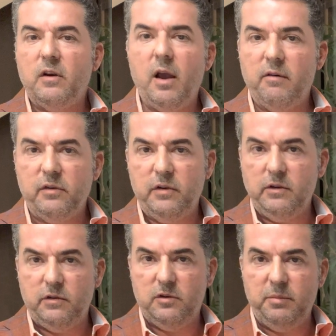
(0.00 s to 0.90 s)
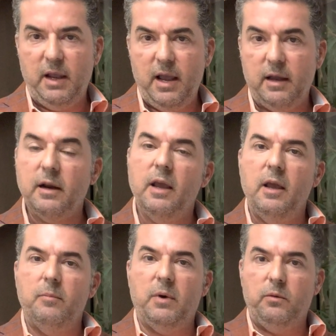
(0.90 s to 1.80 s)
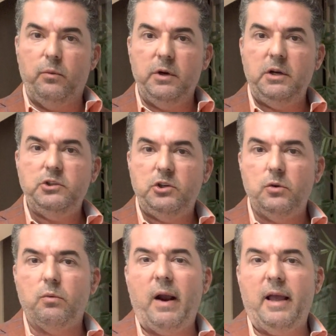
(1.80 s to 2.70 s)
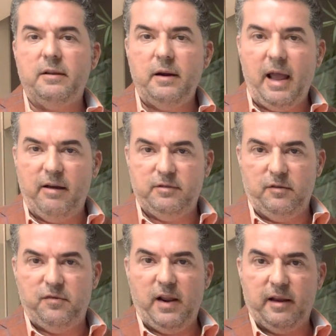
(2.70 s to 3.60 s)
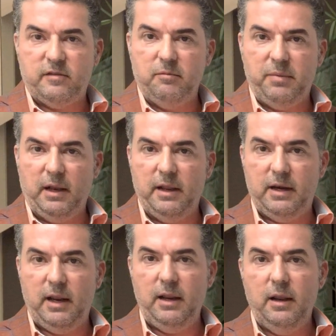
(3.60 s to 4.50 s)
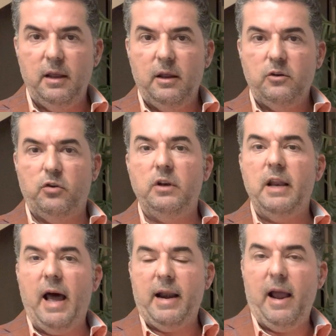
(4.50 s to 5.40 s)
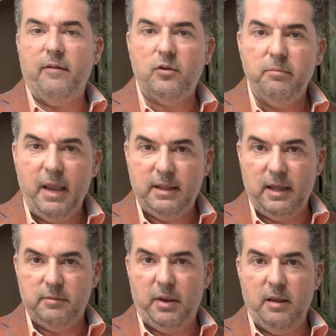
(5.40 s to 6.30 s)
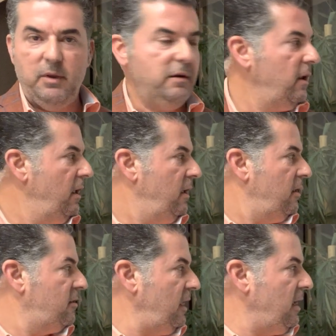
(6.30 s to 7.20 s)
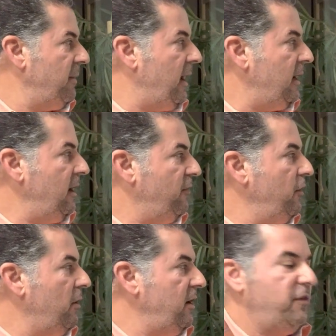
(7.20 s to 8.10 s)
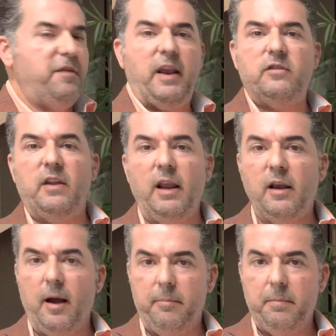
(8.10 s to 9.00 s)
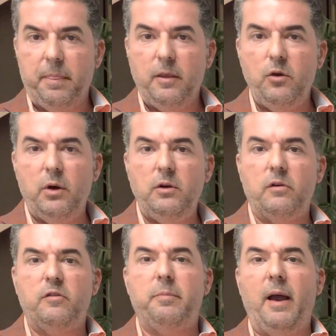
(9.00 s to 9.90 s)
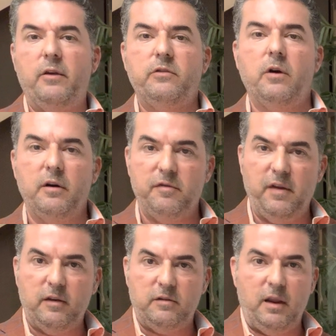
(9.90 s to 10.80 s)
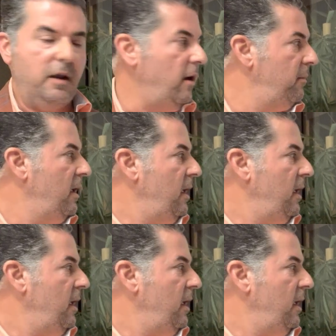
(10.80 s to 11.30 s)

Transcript: a conversation to be had. But wouldn't you rather have the flexibility to not have to make that payment? Think about it. If you're on a fixed income, you and your spouse are on a fixed income,